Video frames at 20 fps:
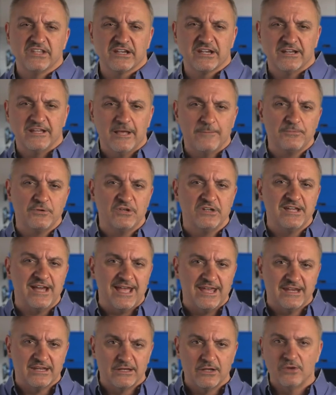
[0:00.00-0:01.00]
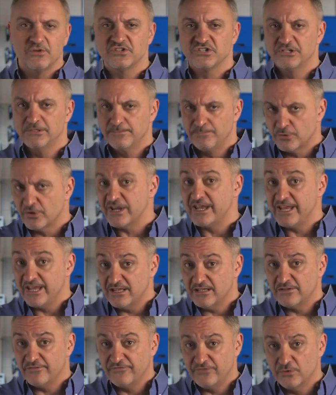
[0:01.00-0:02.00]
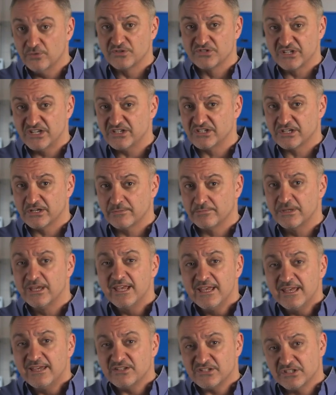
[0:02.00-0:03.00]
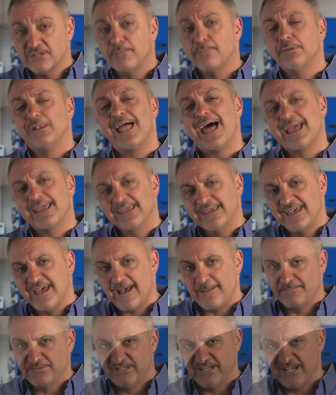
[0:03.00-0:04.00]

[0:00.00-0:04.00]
that can help you diagnose debris in the fuel system is the black cap